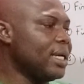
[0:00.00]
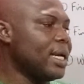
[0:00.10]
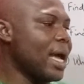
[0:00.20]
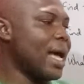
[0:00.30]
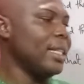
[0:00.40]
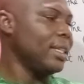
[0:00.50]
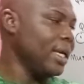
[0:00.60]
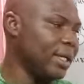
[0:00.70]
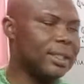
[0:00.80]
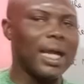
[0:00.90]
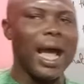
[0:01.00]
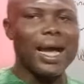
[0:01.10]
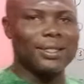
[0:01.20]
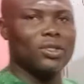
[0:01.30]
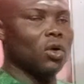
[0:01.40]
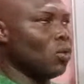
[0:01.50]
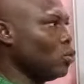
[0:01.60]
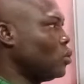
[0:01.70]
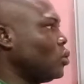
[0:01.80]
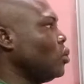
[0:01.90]
and this as the
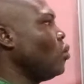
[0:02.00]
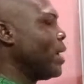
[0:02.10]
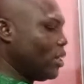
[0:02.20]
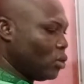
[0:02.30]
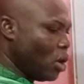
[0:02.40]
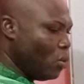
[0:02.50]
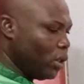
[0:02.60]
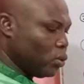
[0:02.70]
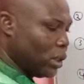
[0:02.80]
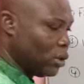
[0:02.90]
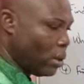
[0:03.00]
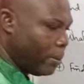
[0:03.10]
roots. So we are done with number